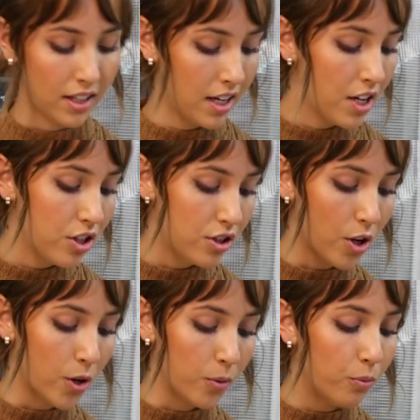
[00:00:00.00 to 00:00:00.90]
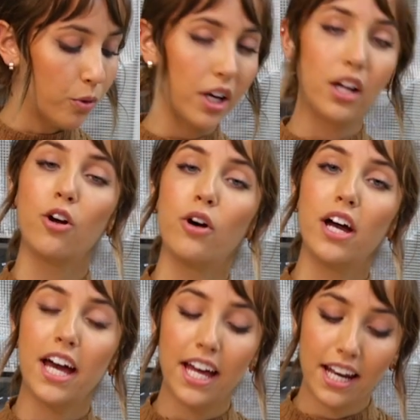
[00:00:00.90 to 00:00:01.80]
So we're gonna go
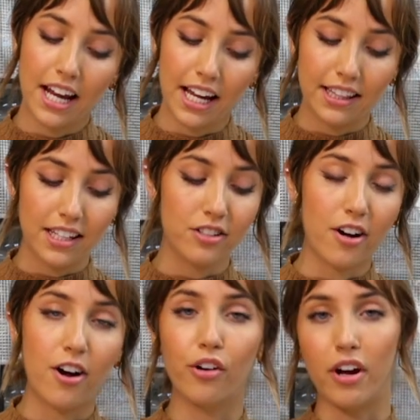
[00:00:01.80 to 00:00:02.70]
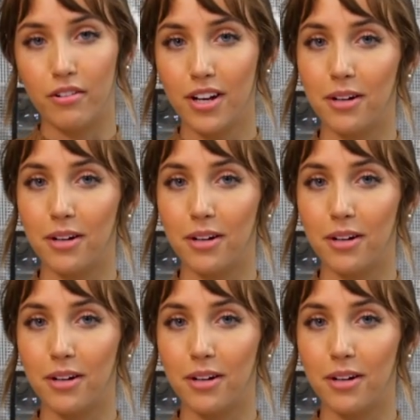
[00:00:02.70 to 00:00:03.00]
ahead and get these all ground up.